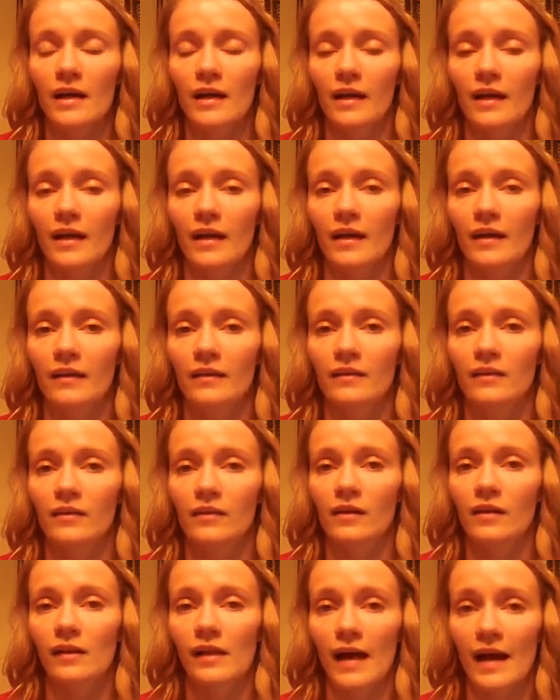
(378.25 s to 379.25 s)
and the
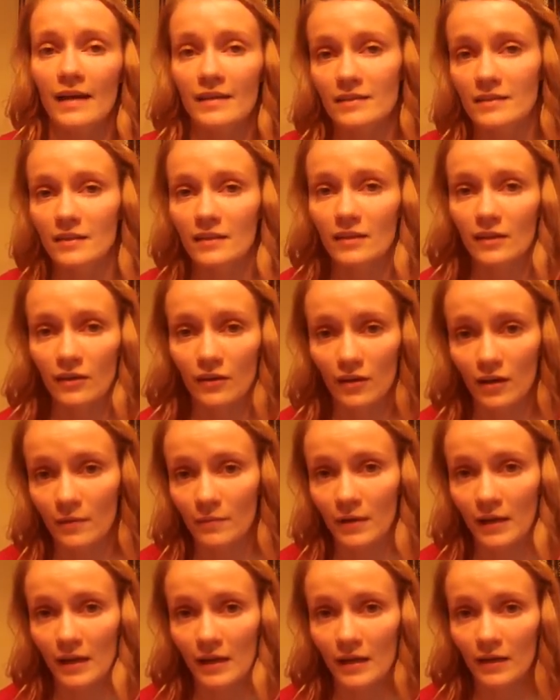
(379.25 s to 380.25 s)
class that they're
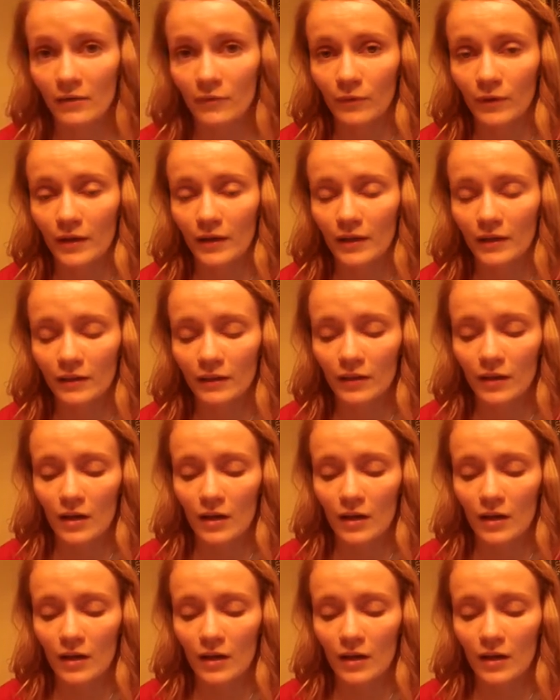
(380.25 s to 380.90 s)
coming in with,